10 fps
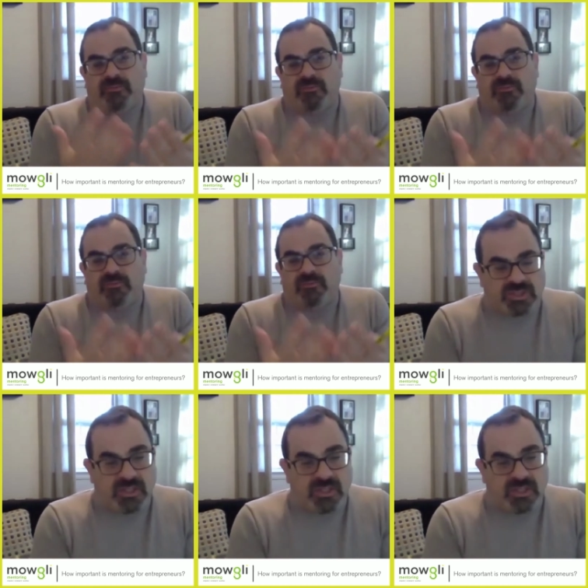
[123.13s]
of
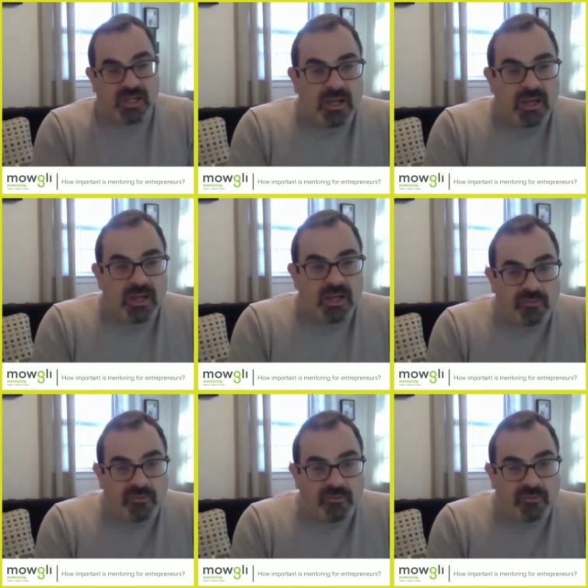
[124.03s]
trust,
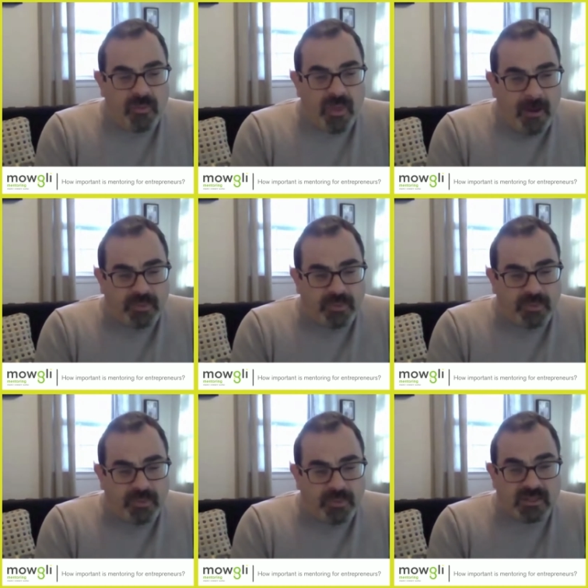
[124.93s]
you know, from from
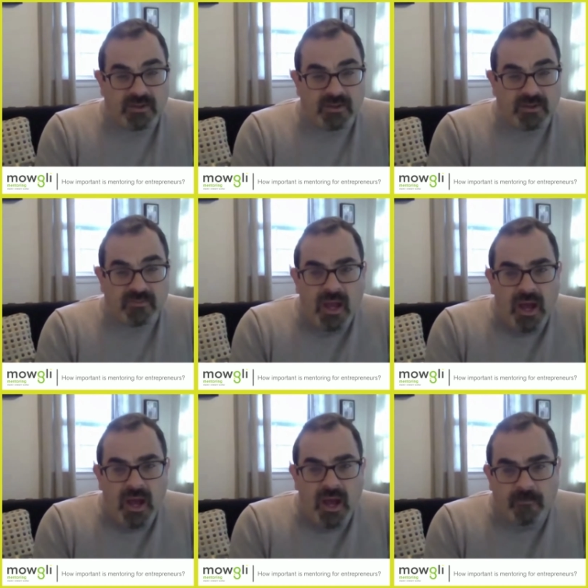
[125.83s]
that perspective.
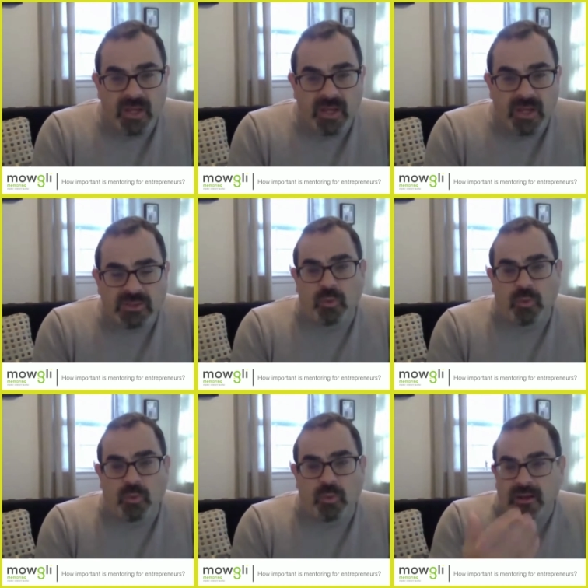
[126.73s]
Um,
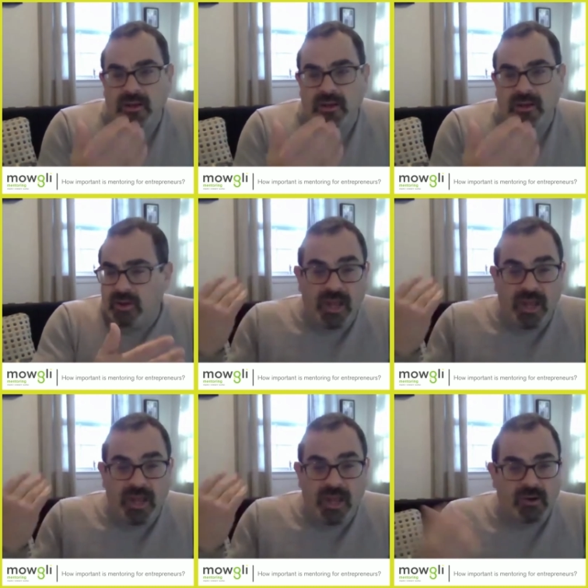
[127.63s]
and so when I,
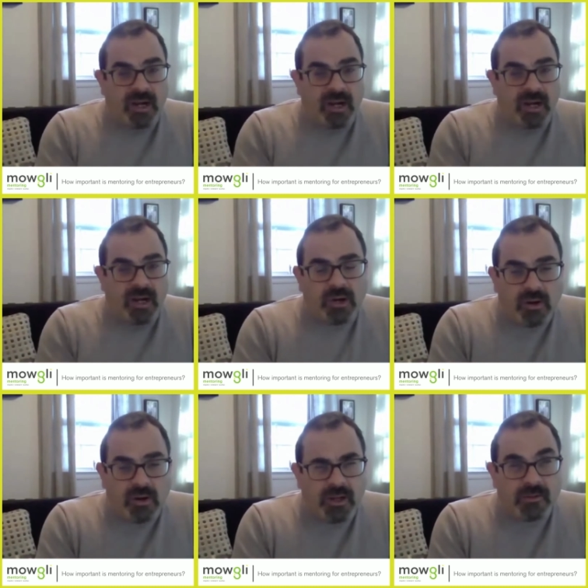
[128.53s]
you know, later in my
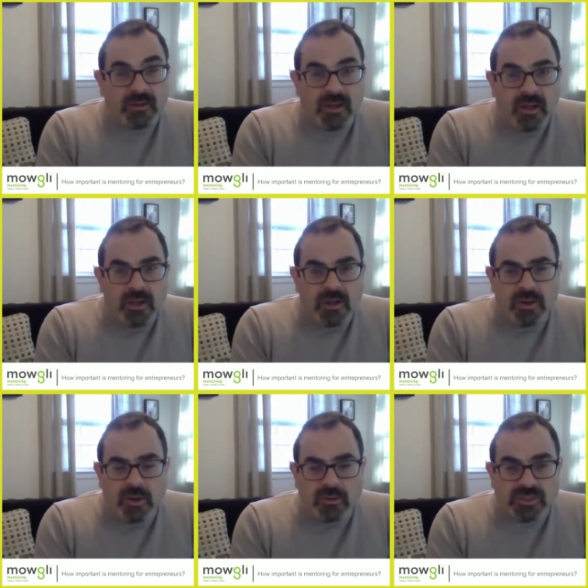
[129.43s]
career, when
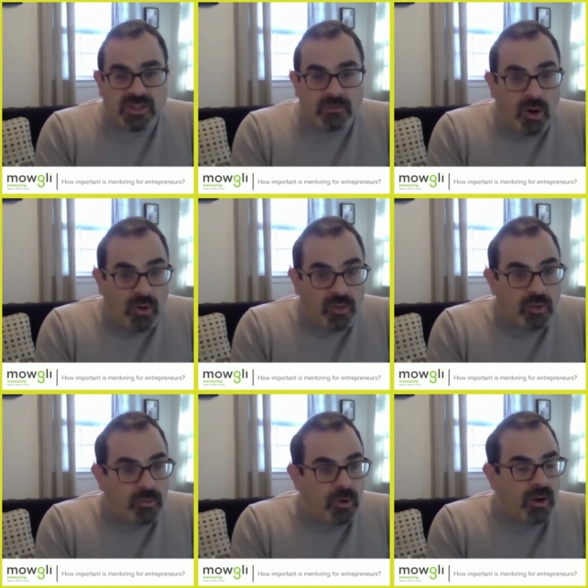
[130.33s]
you know some
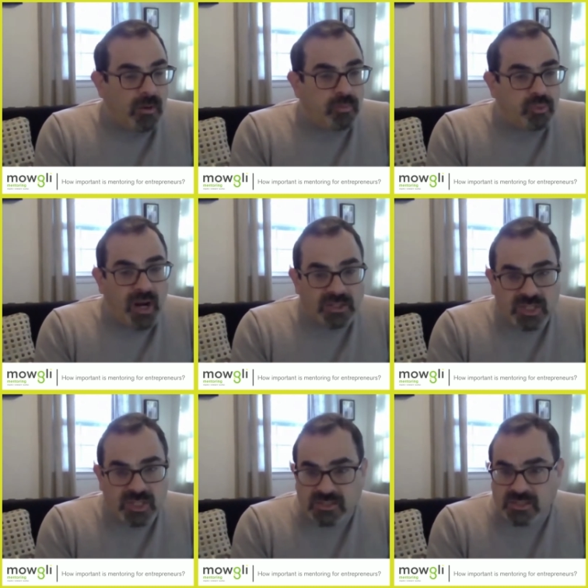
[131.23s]
other uh,
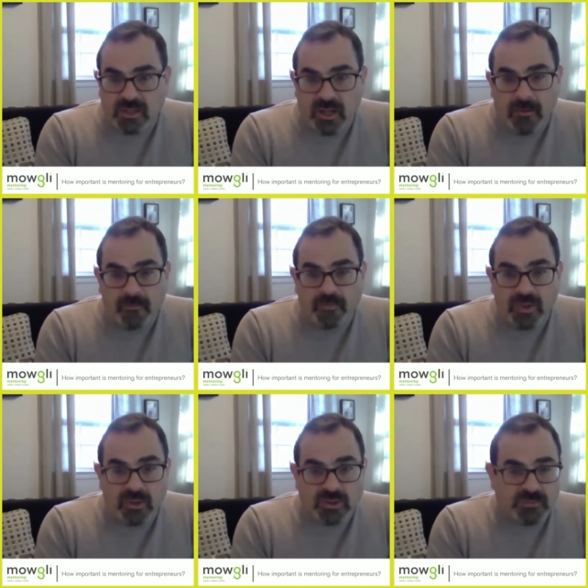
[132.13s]
projects, um,
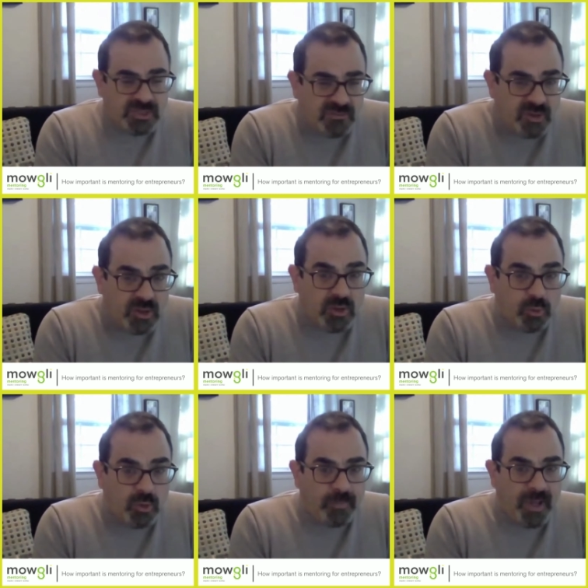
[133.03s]
you know, specifically the
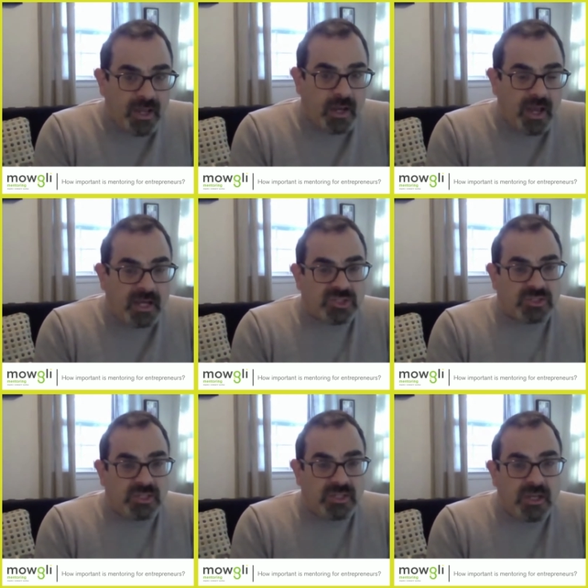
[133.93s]
World Bank
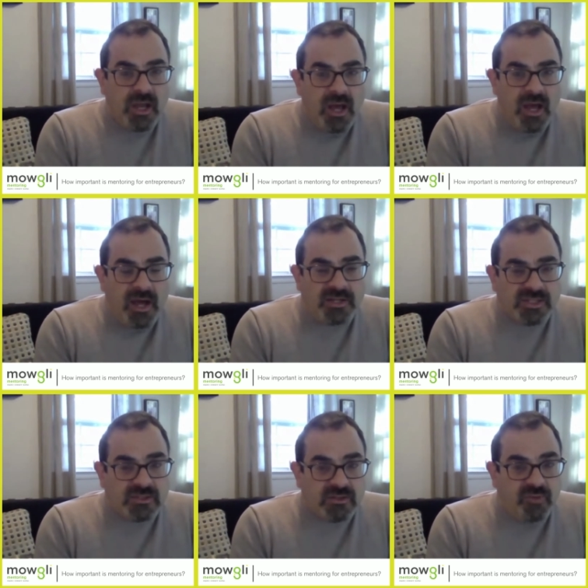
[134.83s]
actually asked
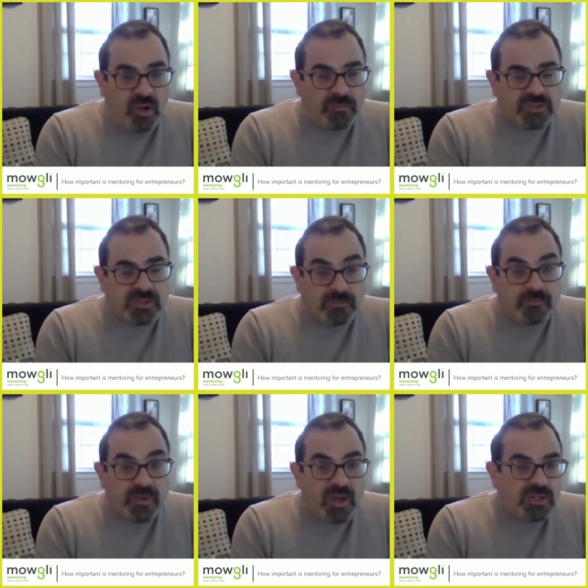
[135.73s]
us to develop
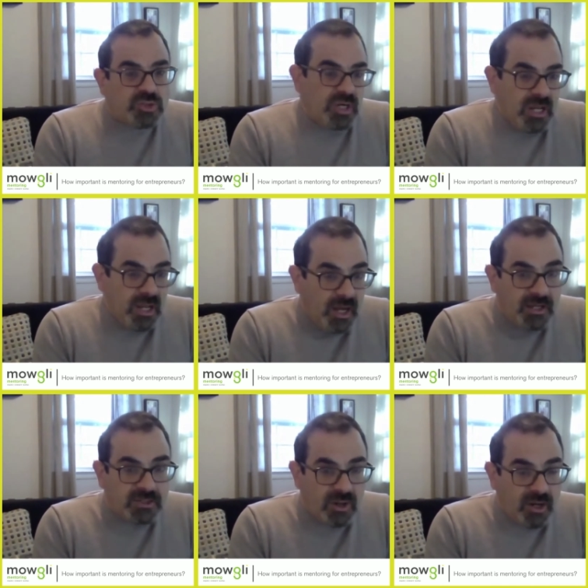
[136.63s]
some training
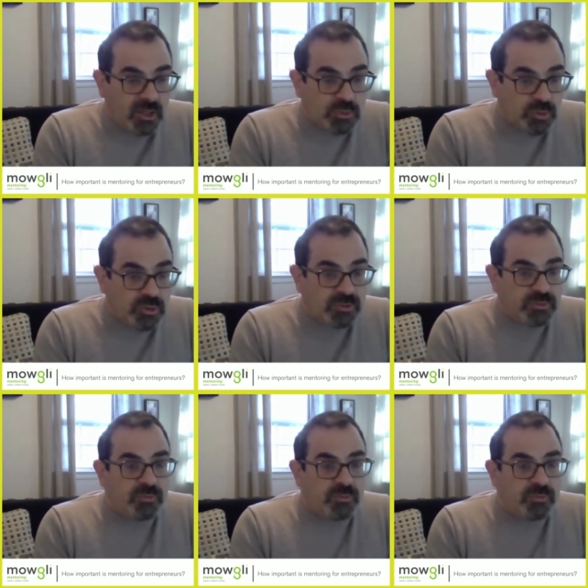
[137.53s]
guides around entrepreneurship